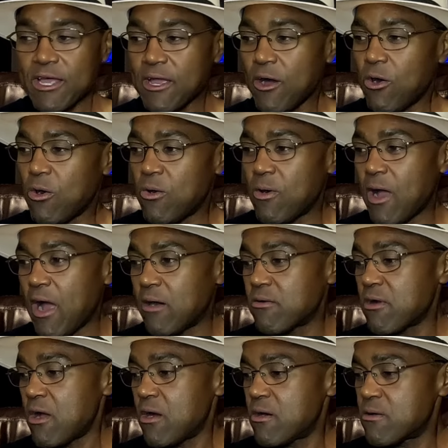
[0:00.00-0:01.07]
Like, oh,
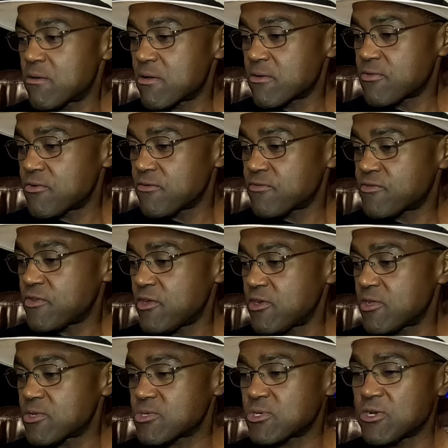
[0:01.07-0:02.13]
how are the
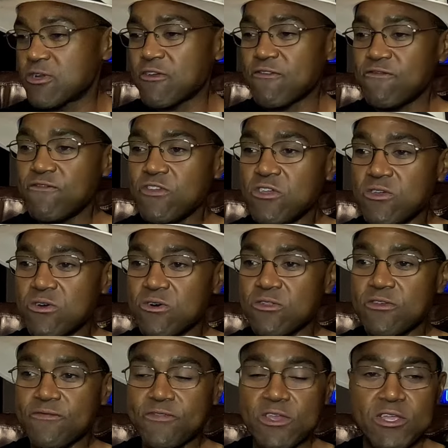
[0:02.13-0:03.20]
tenants gonna
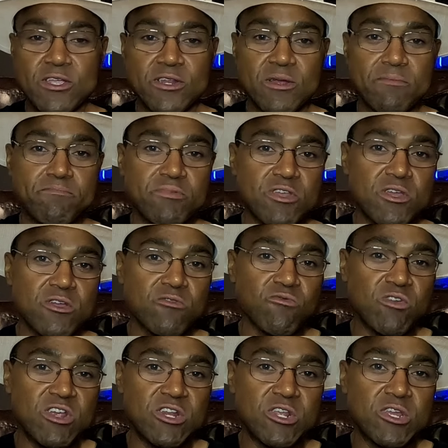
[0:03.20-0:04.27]
feel if they get a big
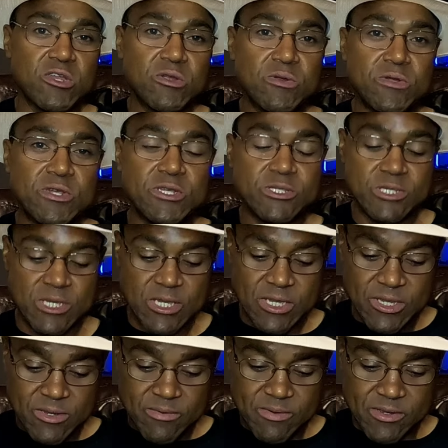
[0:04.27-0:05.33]
rent increase?
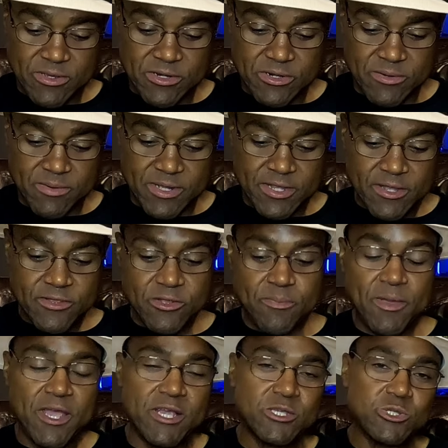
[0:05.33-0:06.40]
Well, you know what?
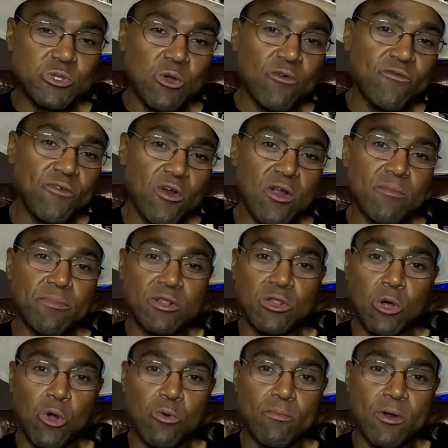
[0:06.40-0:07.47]
They're paying so far
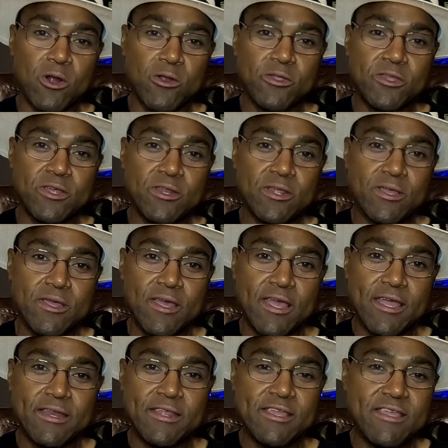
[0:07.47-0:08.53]
below market,
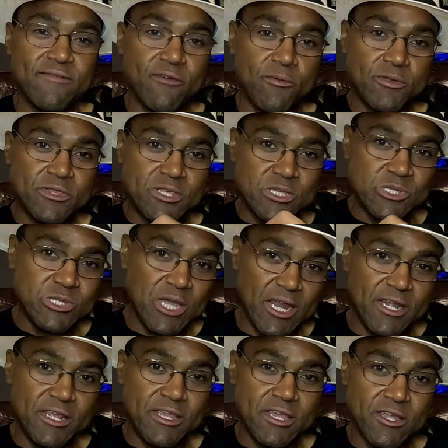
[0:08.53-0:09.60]
and even with this
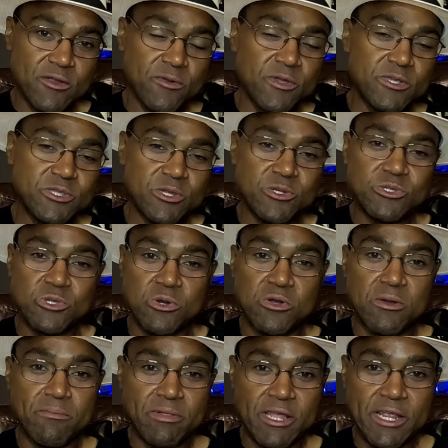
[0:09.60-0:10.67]
tiny increase, they're
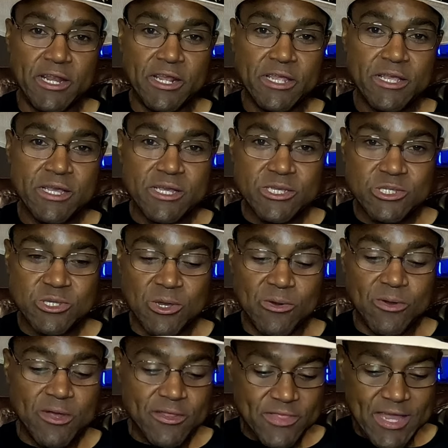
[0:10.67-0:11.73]
still complaining.
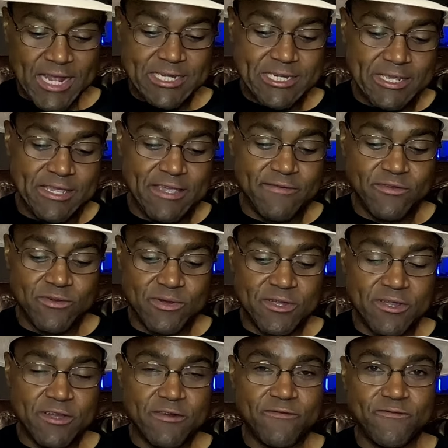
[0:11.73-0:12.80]
So that should give you a
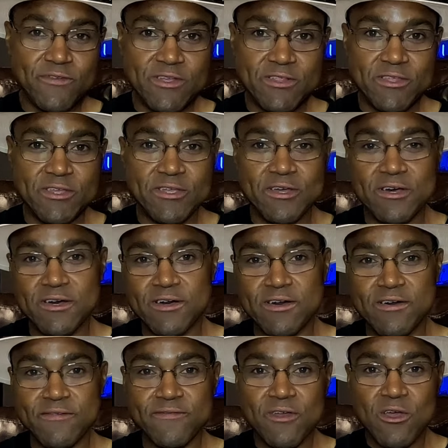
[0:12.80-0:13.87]
good feeling
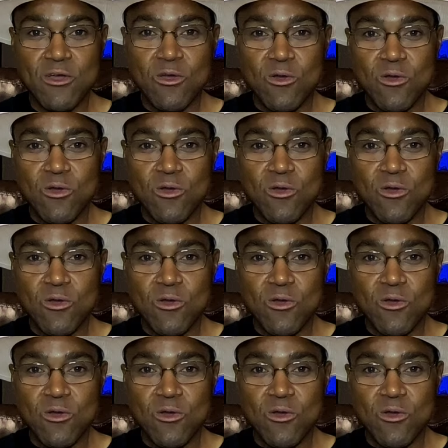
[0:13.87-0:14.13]
of